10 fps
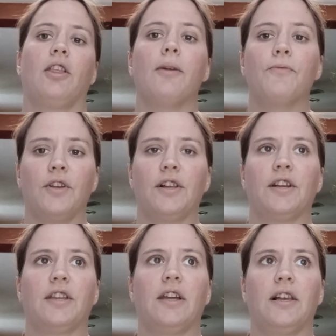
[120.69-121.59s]
in something
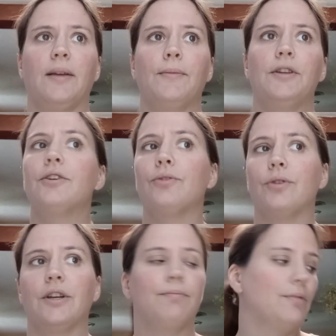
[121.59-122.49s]
like that, let me
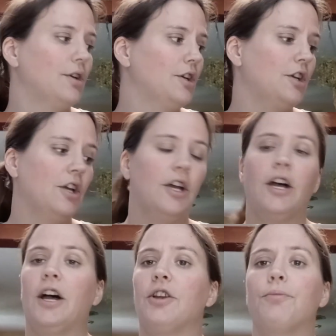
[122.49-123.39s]
know.
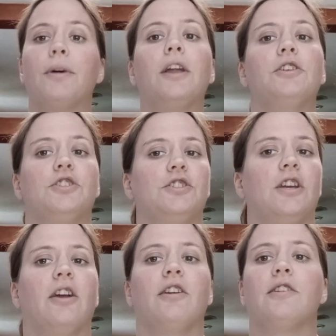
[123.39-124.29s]
I don't mind
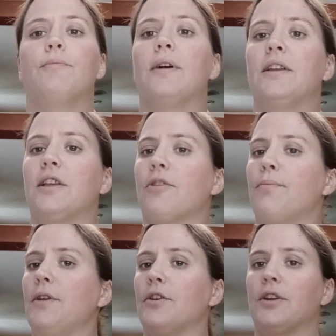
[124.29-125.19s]
sharing my
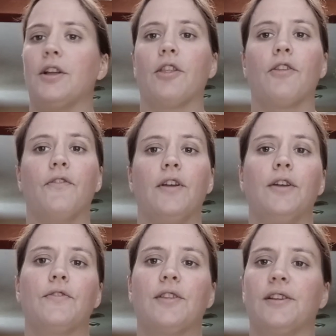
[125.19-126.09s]
experience
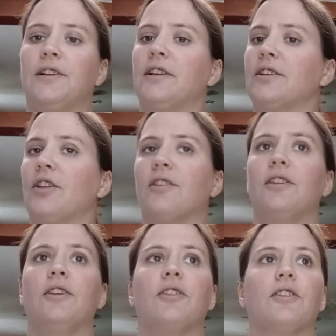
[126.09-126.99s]
with celiac
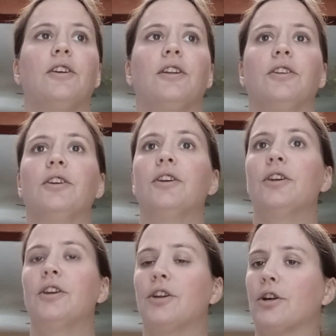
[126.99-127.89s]
disease and
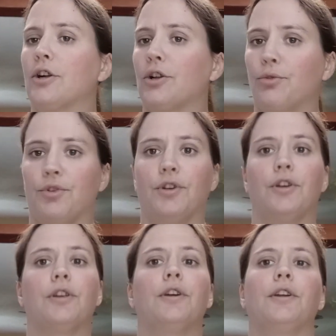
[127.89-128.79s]

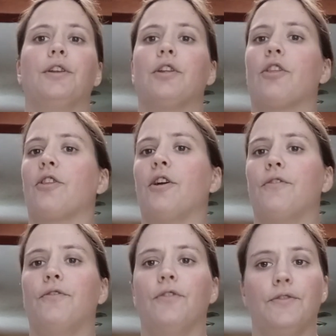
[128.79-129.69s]
gluten and
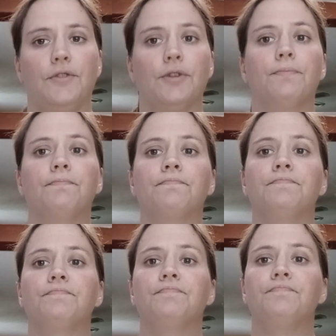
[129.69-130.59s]
stuff with you.
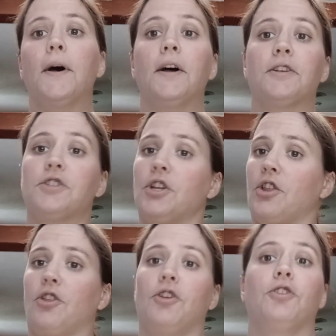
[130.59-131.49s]
But
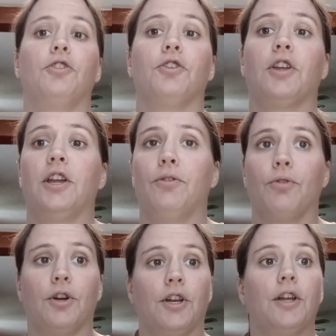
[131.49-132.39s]
just so you don't get
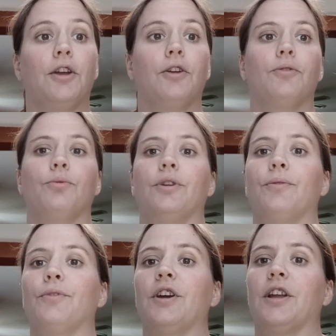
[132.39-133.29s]
worried
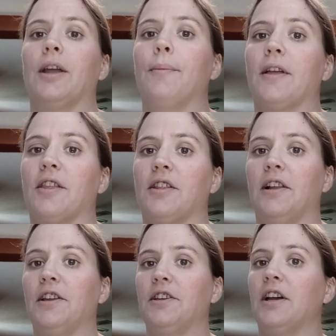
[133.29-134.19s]
whenever I get mask
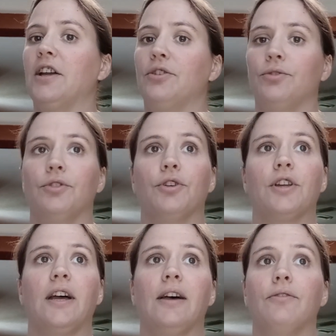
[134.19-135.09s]
later, I do
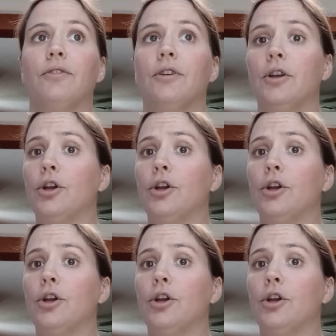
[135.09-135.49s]
not have